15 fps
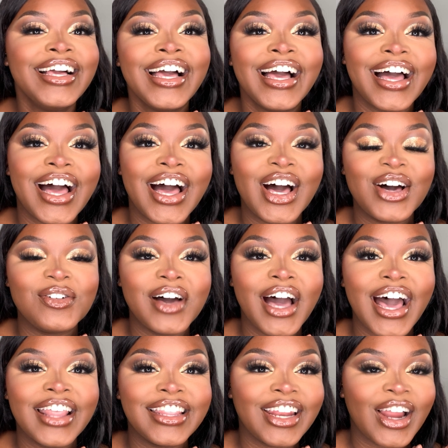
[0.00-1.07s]

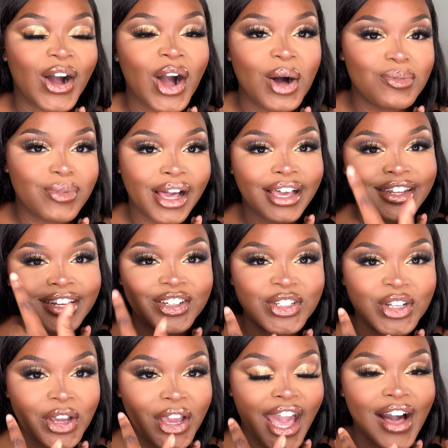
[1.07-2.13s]
and then I'll come back and I'll show
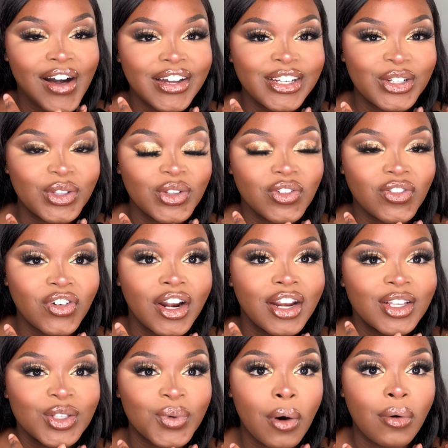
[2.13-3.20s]
you how I do the front
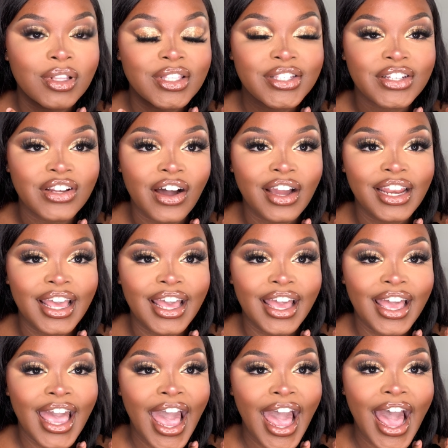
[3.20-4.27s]
as well and style it
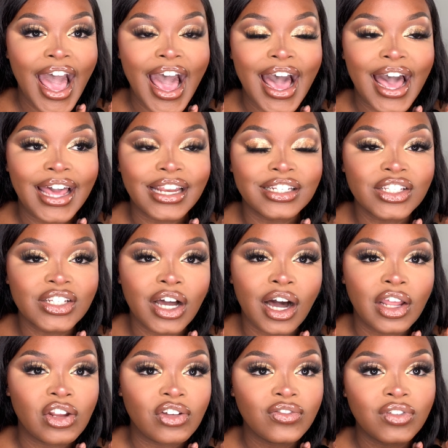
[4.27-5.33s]
and
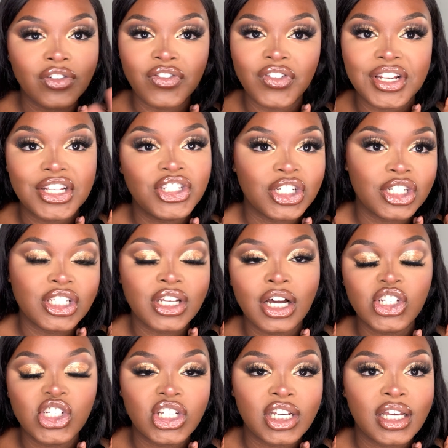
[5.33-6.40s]
kind of the finishing
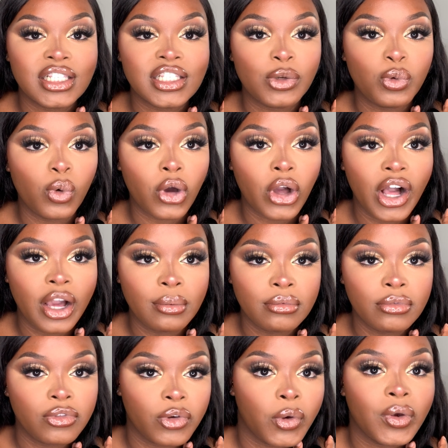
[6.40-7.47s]
touches, and we'll comb
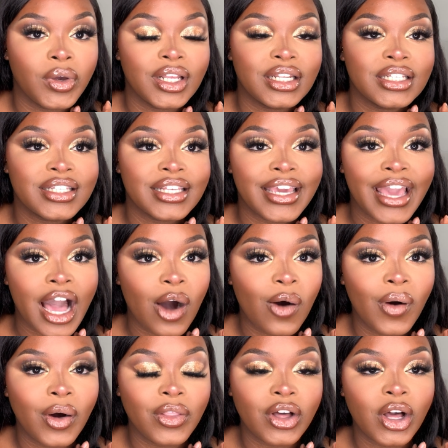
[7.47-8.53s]
through and see how
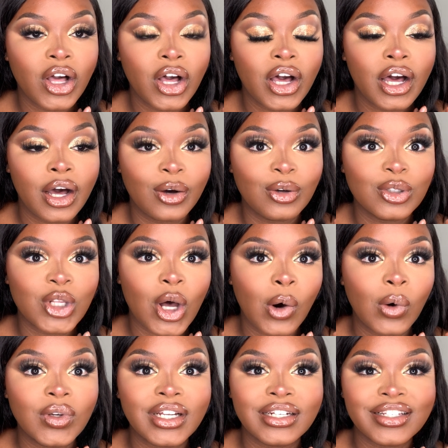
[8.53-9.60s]
well the curls
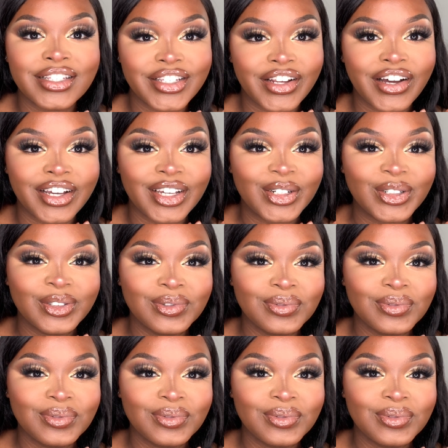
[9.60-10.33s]
hold and style.